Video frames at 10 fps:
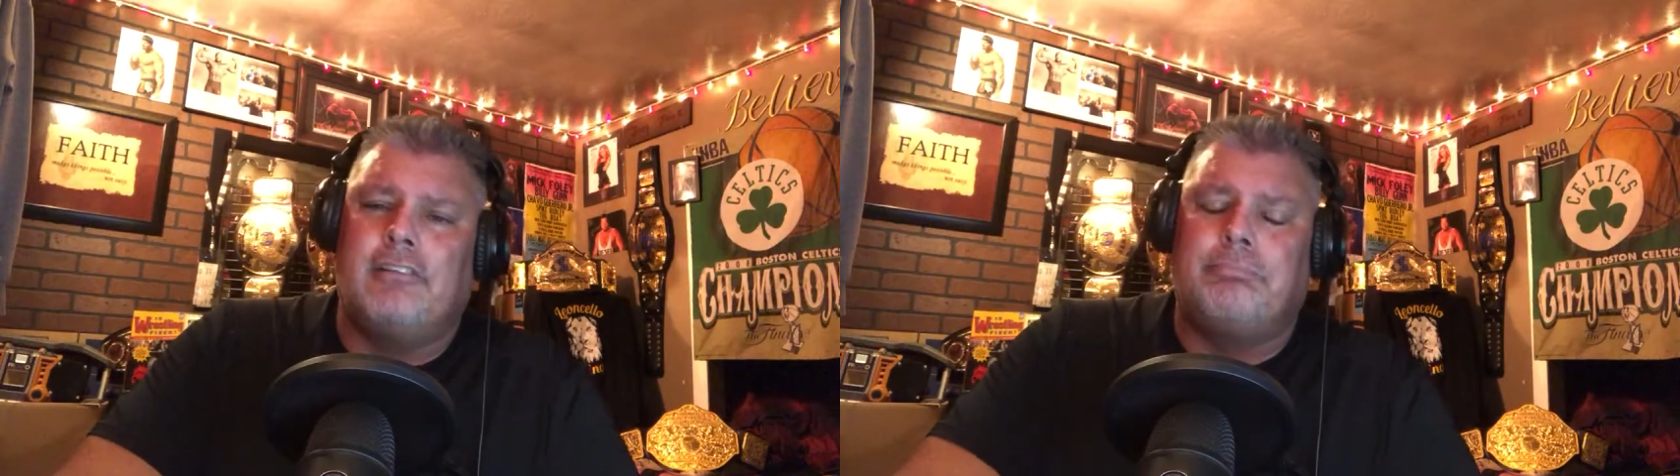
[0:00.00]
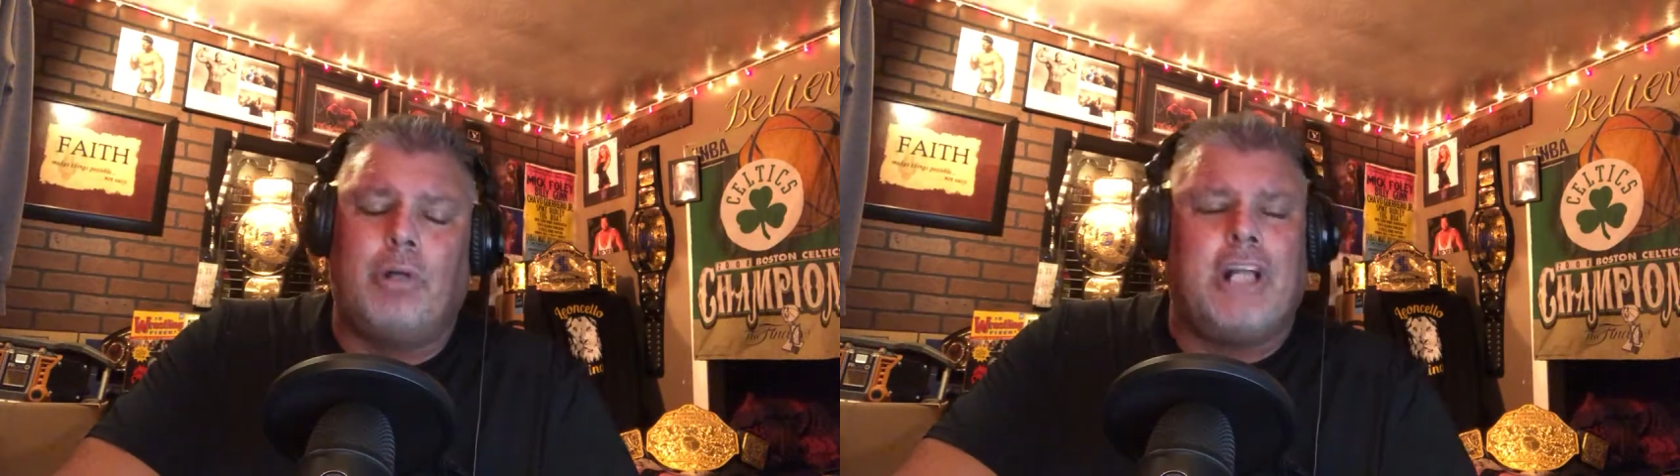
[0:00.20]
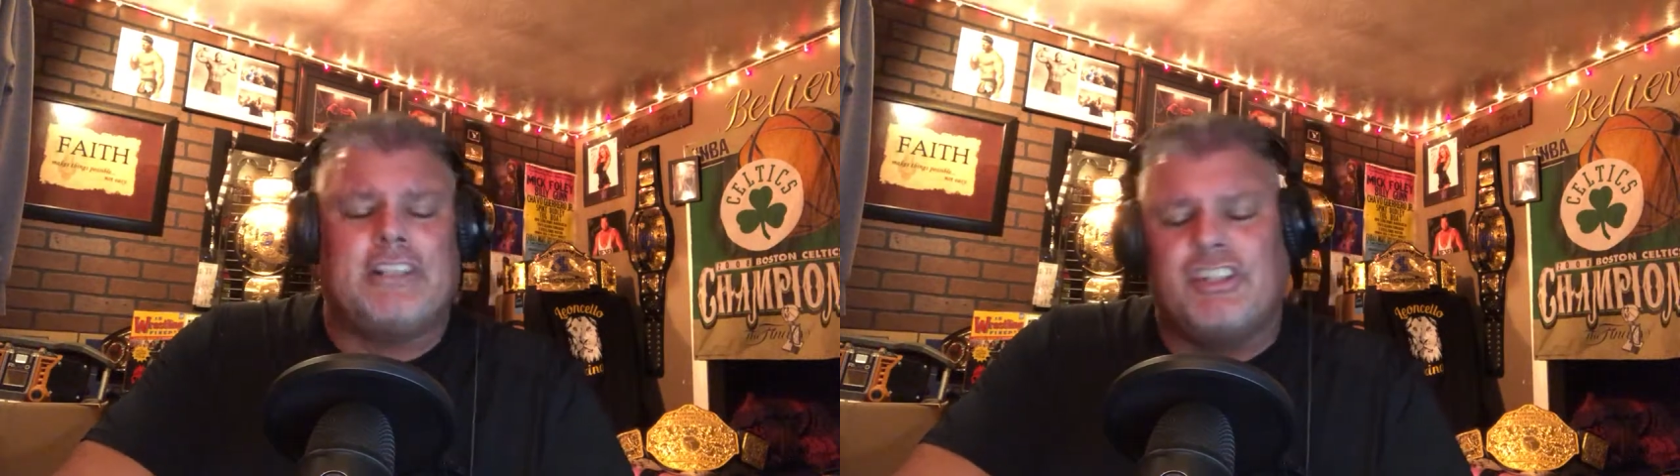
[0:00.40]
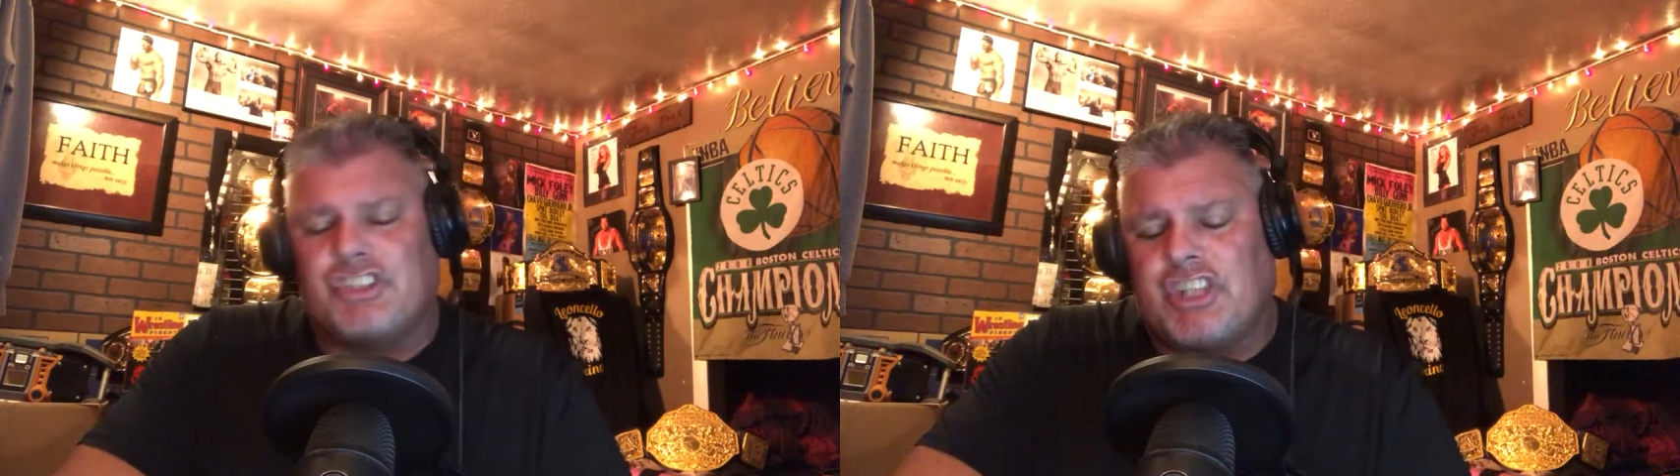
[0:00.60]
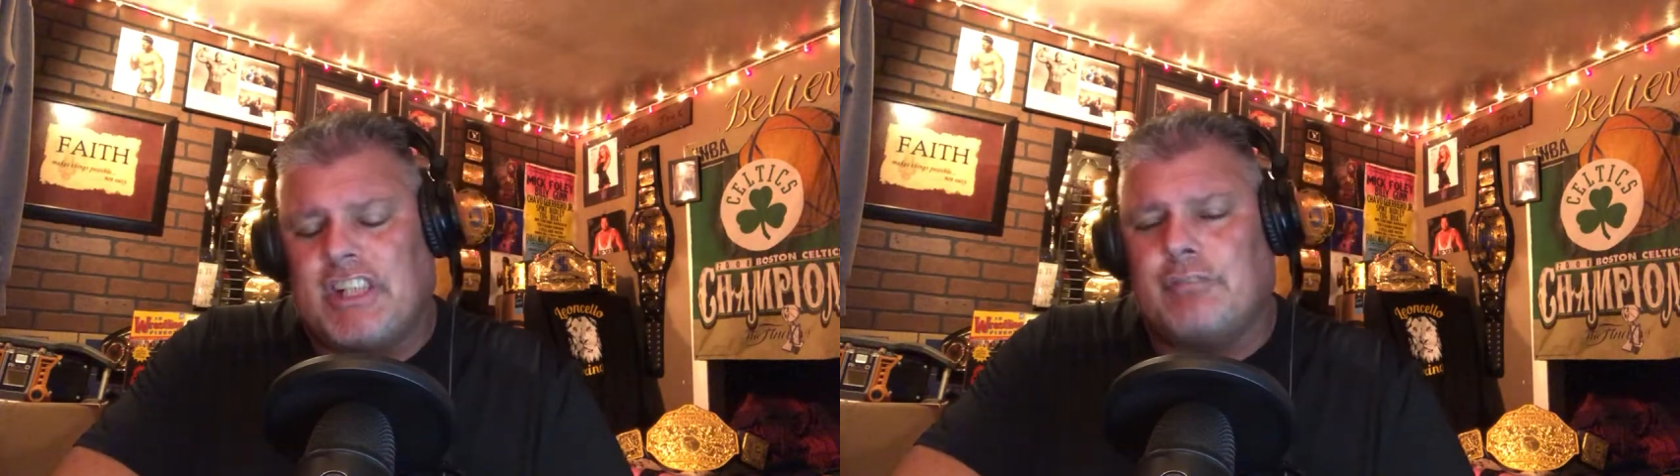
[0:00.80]
of Brockton, the
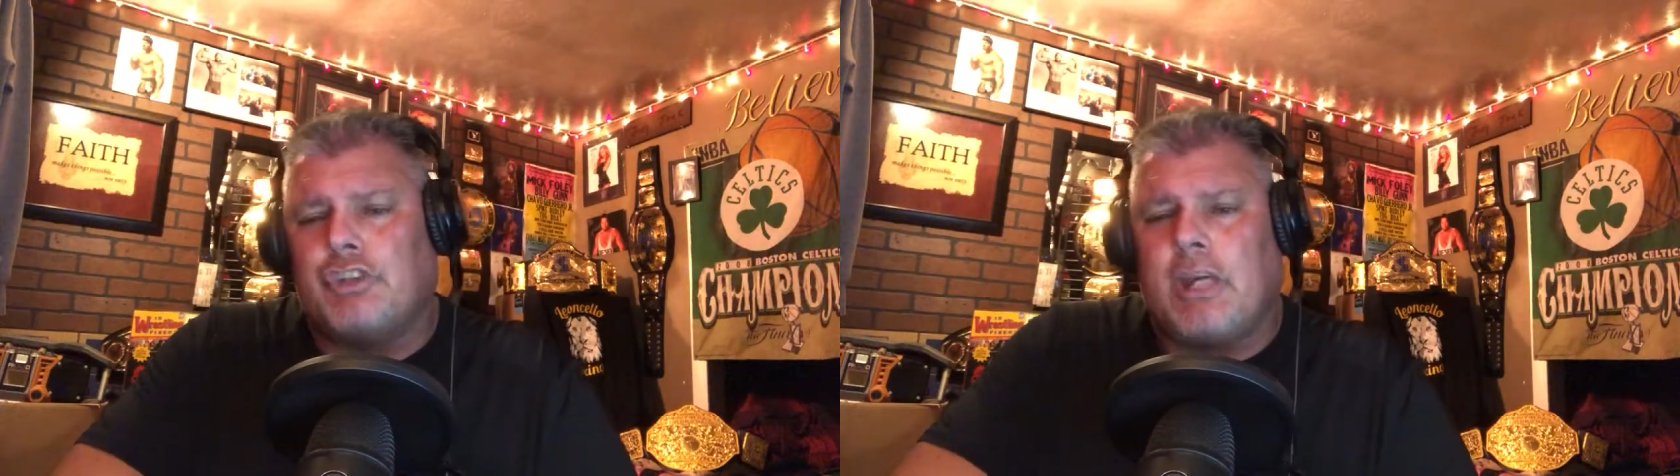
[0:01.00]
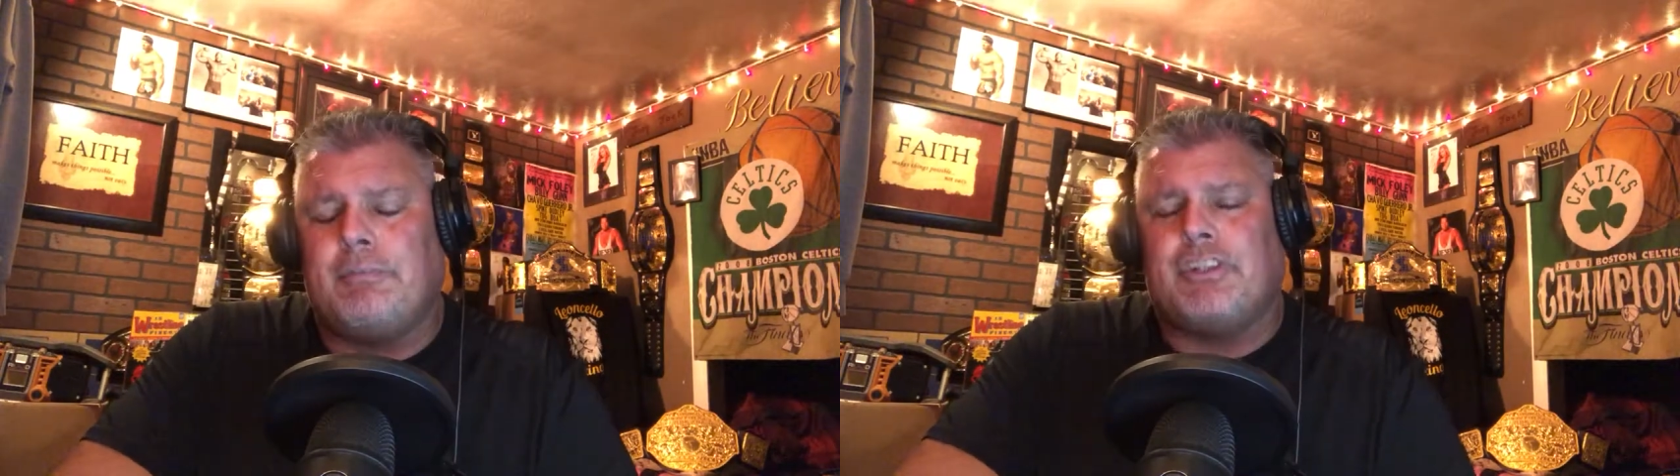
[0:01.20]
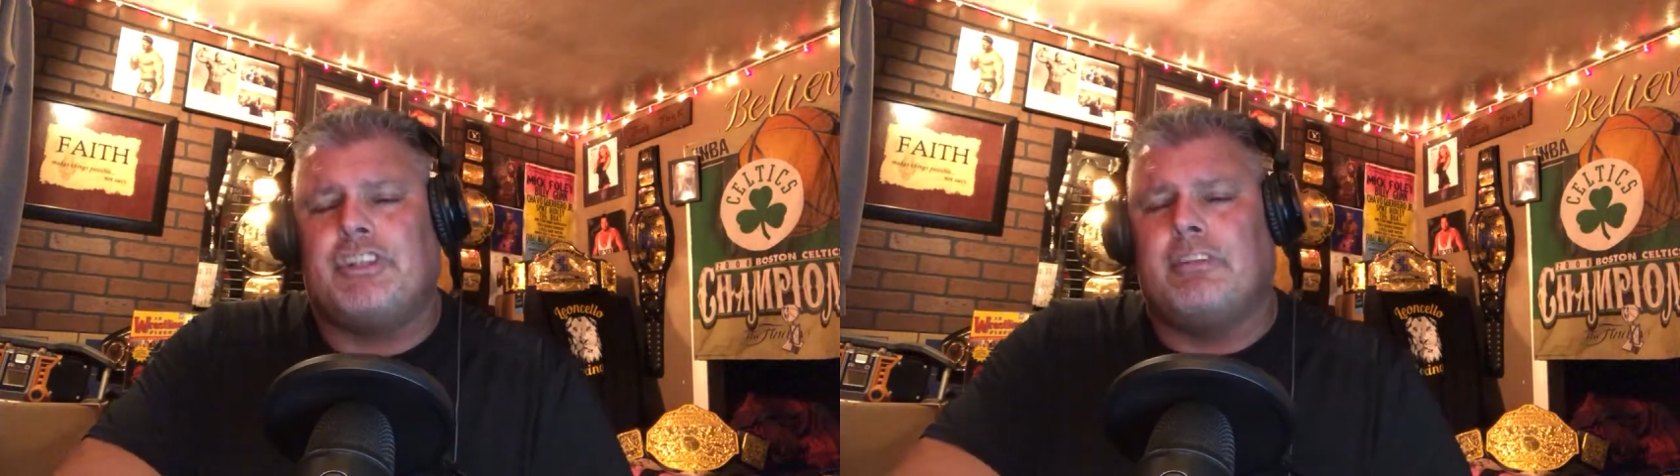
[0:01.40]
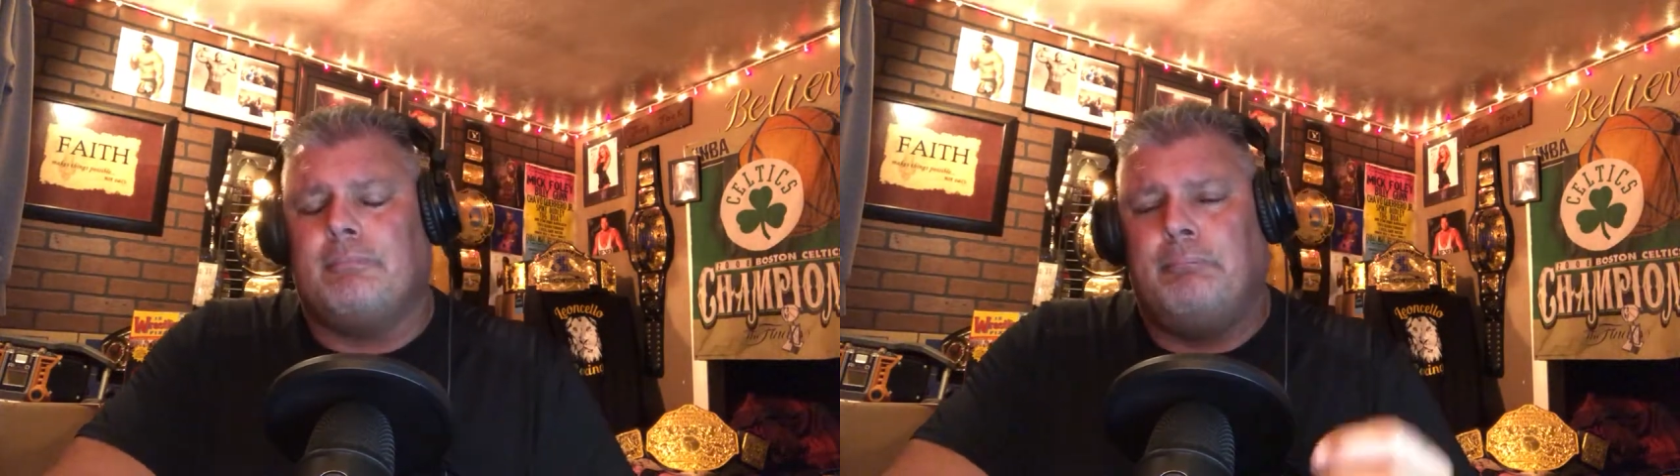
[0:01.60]
City of Champions,